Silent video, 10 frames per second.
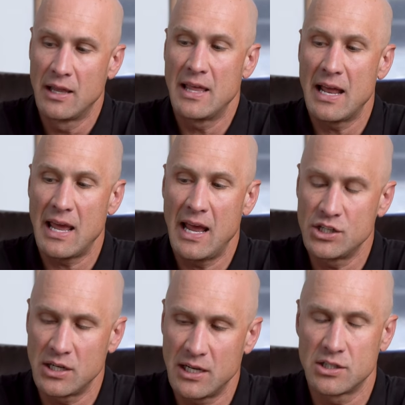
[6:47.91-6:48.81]
that
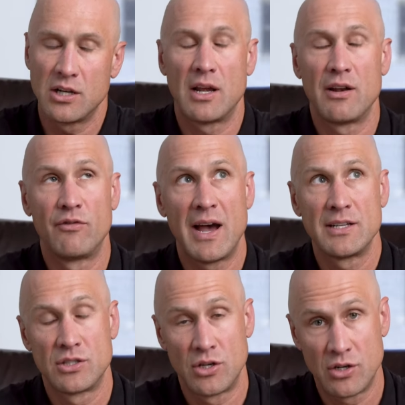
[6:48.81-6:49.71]
agent is going to
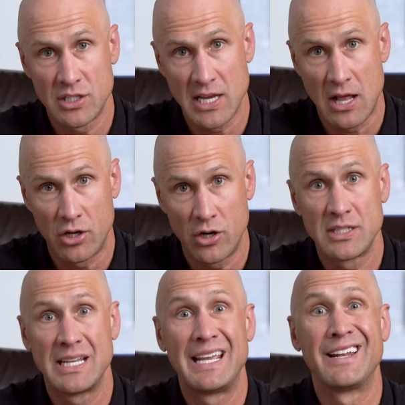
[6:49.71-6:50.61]
advise their seller
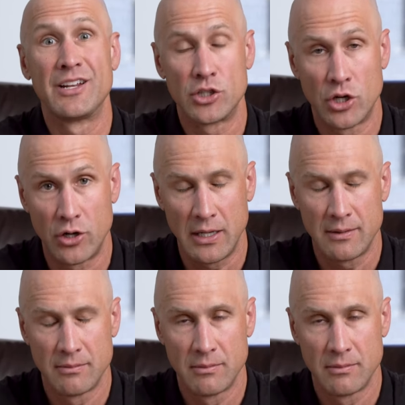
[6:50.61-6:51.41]
to get an attorney,